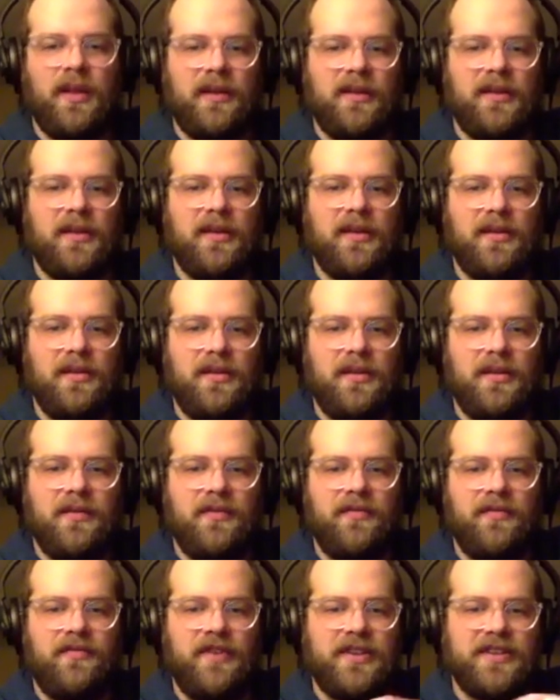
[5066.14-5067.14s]
Like
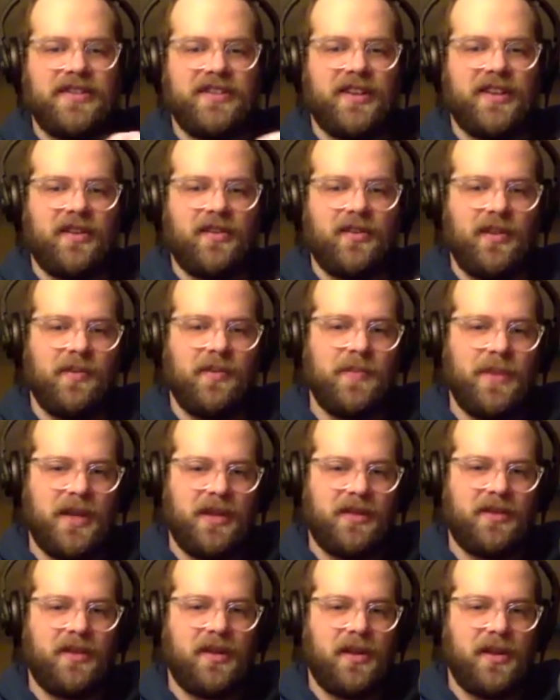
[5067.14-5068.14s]
physically
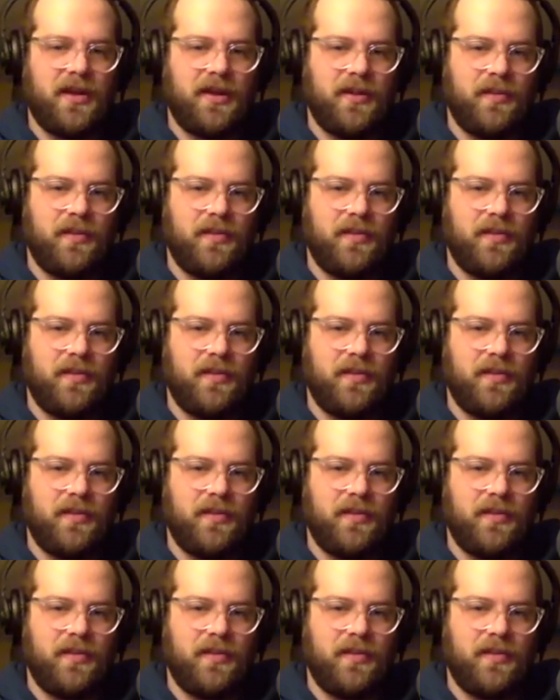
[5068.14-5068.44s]
picked it up.